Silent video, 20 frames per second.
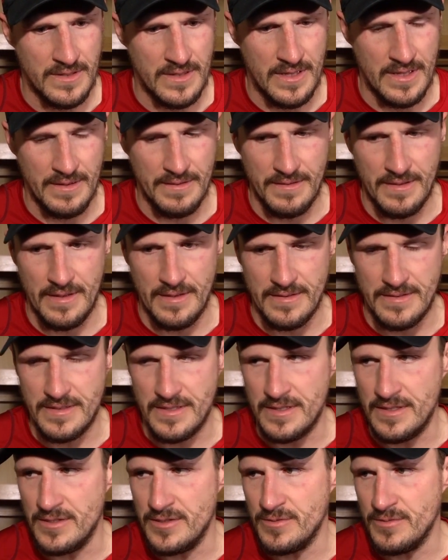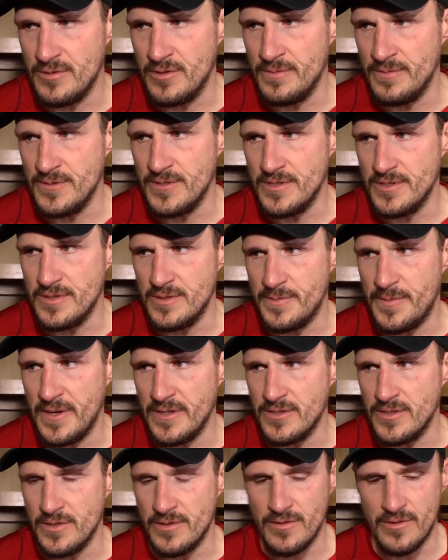that, that's in this room is a
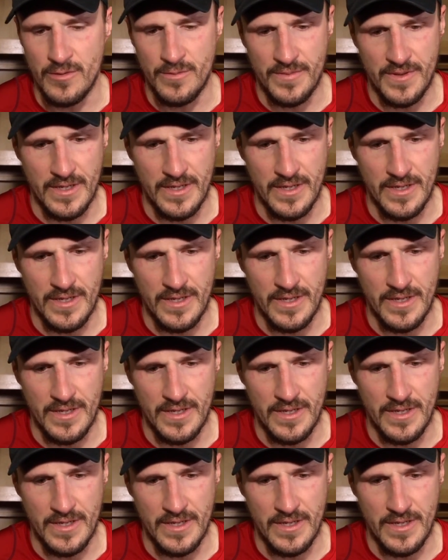special group